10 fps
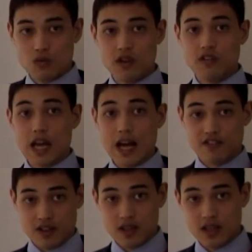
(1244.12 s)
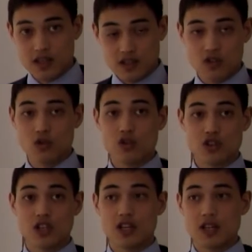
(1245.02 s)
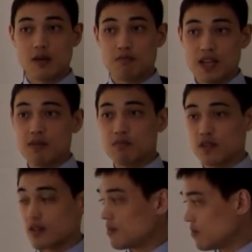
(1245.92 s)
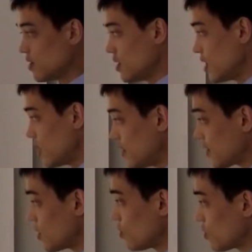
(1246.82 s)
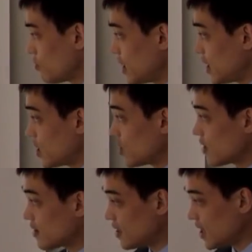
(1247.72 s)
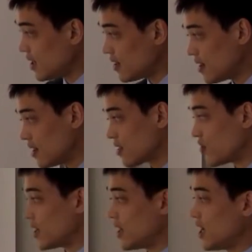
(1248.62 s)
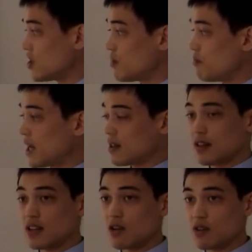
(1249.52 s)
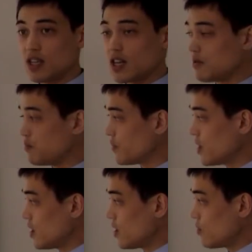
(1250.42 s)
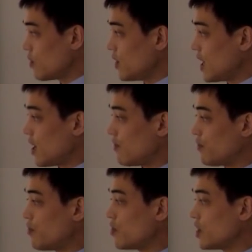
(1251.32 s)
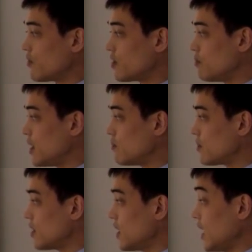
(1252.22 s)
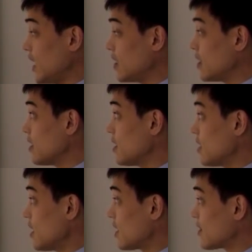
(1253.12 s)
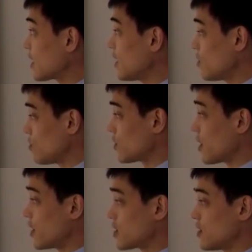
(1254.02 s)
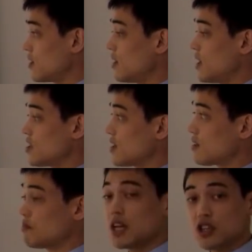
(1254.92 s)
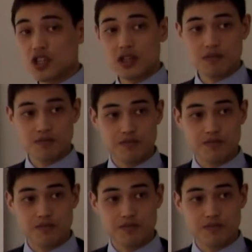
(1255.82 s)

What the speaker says: we will have distortion beams. And this can also be seen in this radiation pattern down here, where we have 4 different beams in exactly those directions that I just mentioned.